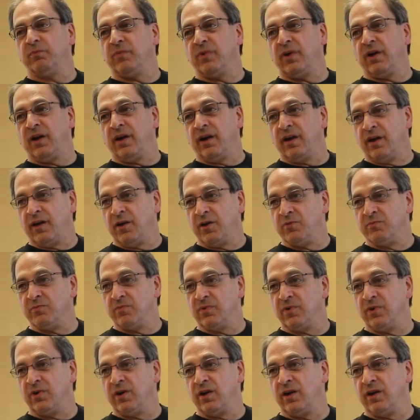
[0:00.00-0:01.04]

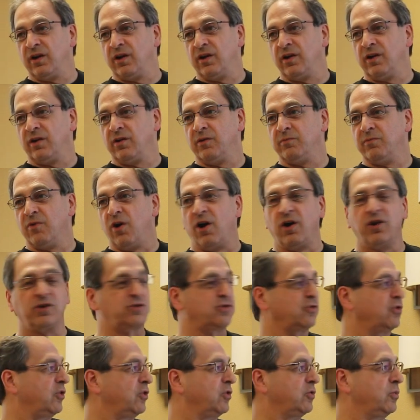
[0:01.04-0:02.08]

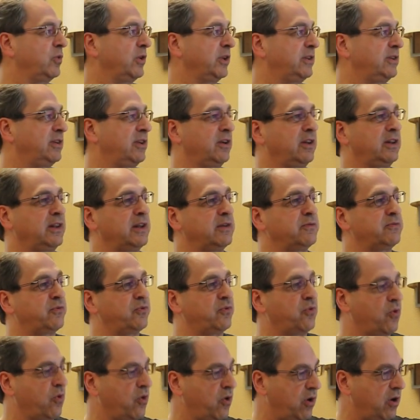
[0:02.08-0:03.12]
module with the
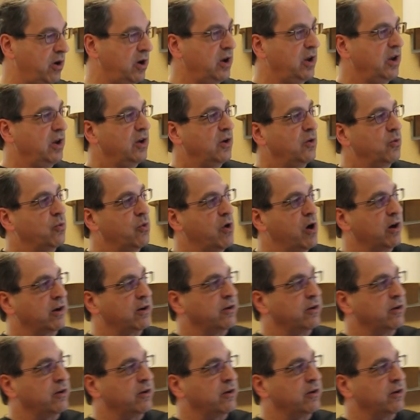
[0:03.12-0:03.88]
lib4, what